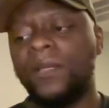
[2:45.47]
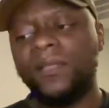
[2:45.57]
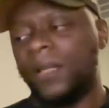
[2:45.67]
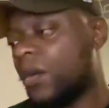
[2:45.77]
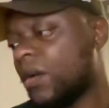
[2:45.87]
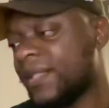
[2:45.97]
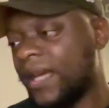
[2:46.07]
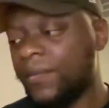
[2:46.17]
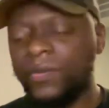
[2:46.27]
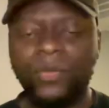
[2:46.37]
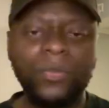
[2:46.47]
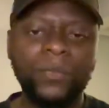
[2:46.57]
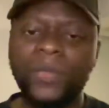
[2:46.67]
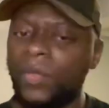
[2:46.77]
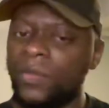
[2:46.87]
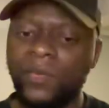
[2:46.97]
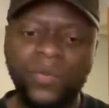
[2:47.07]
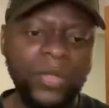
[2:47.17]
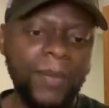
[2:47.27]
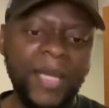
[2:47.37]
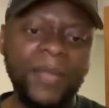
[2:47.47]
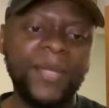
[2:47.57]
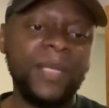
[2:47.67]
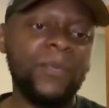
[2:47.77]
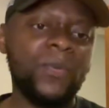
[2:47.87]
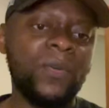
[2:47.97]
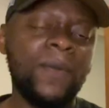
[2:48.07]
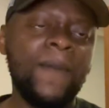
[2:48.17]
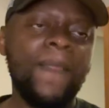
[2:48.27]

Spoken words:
Ten Hag is out the door. We're not going to talk about him anymore.